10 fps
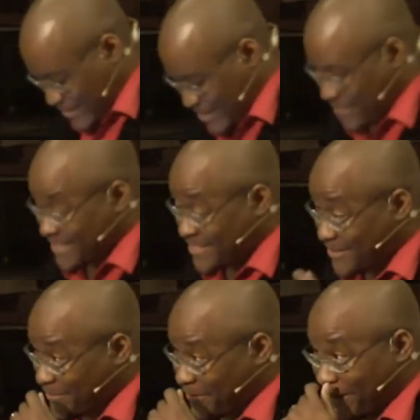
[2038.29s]
I'm getting to the
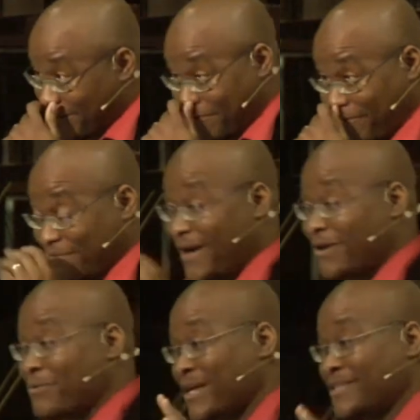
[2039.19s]
word. If, if I
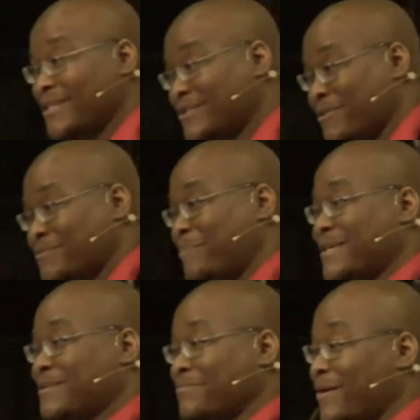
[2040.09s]
don't get to this scripture,
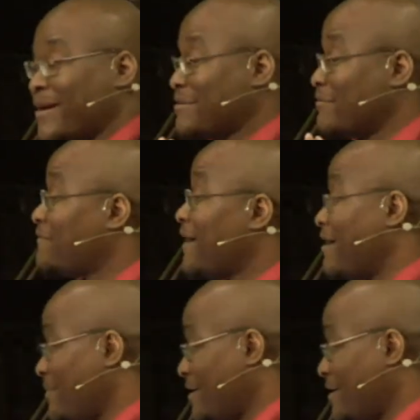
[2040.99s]
Pastor Brian is going to fire me.